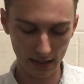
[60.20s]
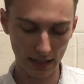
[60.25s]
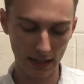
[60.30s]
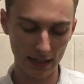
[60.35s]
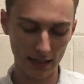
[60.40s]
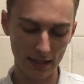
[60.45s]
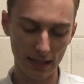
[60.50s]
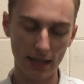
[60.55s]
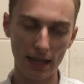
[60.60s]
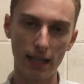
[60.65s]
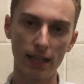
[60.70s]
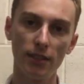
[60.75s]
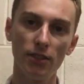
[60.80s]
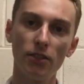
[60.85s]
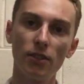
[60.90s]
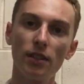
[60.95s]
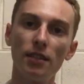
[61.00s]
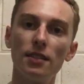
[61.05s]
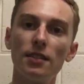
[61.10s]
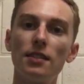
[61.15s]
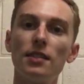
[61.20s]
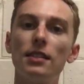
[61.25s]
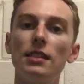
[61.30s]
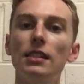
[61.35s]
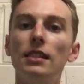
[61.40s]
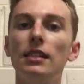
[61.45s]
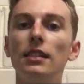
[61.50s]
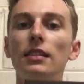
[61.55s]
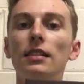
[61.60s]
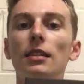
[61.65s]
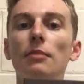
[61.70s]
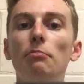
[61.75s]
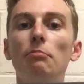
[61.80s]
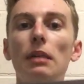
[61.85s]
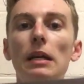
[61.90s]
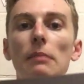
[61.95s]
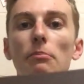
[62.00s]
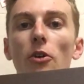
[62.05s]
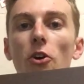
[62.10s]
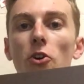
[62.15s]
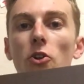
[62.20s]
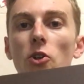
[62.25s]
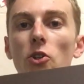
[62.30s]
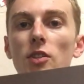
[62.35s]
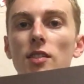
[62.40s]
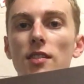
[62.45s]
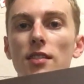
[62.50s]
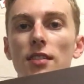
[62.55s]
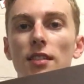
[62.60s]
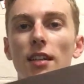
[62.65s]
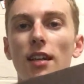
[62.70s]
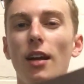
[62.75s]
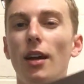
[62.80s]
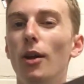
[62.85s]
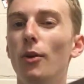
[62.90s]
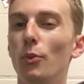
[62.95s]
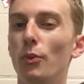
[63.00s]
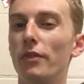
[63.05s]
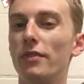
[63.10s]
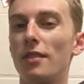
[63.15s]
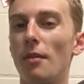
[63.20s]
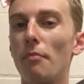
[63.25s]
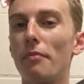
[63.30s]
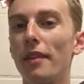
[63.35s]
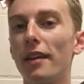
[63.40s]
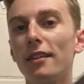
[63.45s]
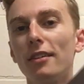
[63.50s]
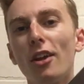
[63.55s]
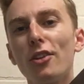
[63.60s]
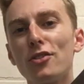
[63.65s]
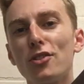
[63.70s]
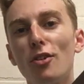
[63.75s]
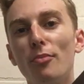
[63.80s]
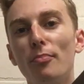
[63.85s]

And then you can see the big box, something not